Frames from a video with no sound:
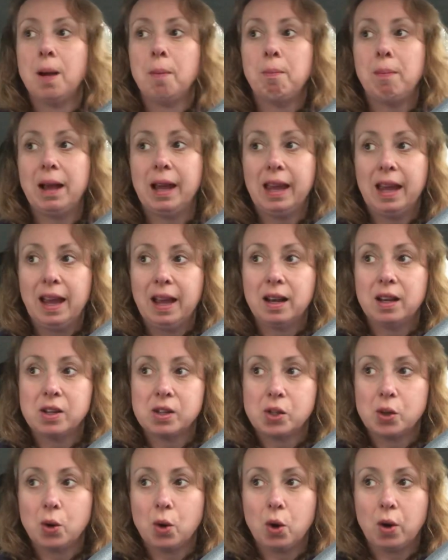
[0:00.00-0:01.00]
My kid
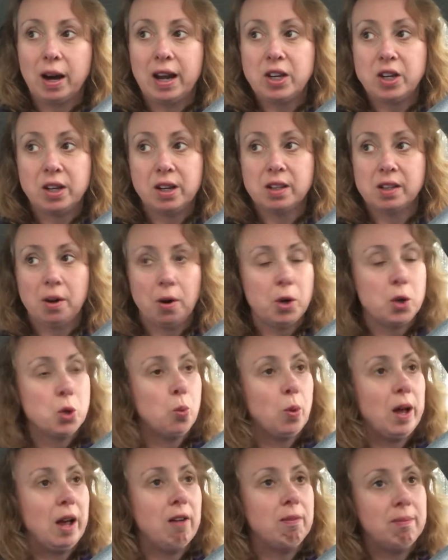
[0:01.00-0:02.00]
is doing great. She just turned
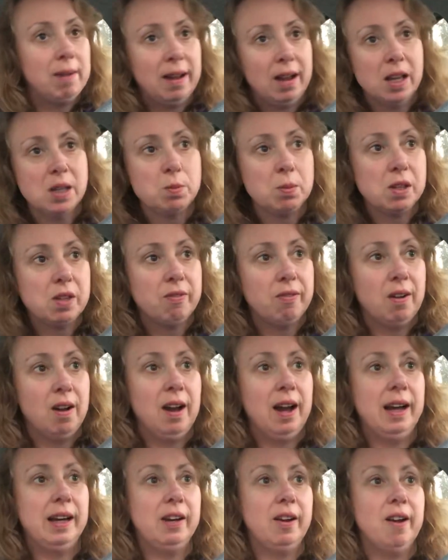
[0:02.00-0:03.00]
12. My husband's
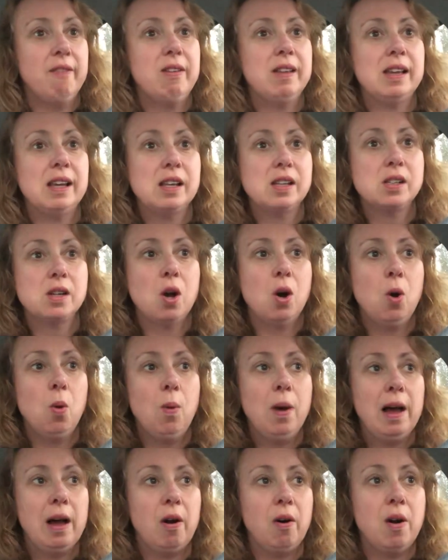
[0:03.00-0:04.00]
fine. Everything's going
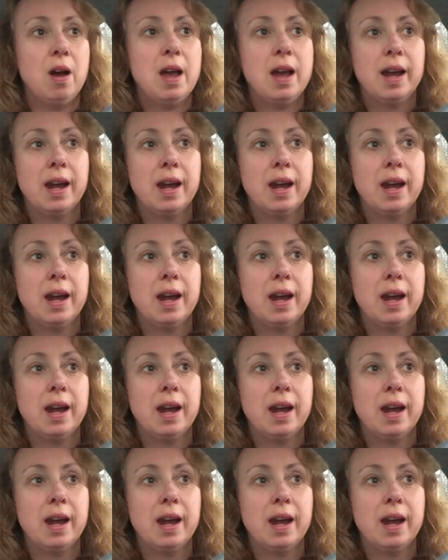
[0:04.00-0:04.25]
well.